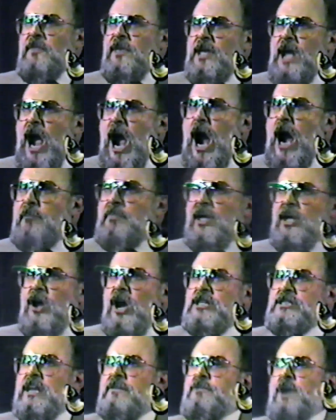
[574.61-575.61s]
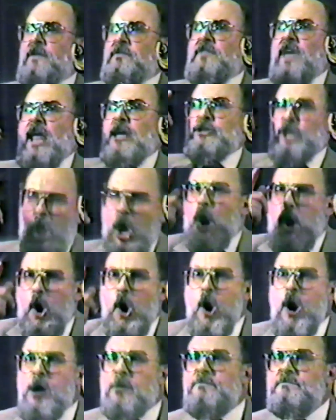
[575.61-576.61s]
are because of what they
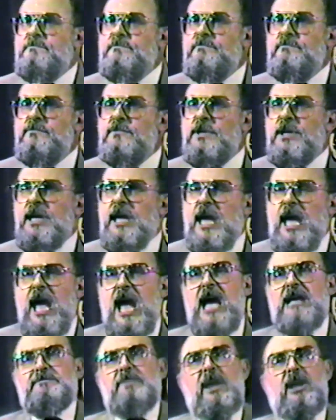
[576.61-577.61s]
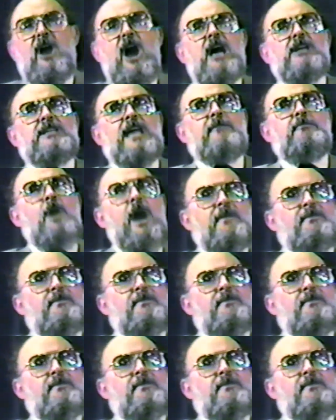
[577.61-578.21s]
do, it's because of what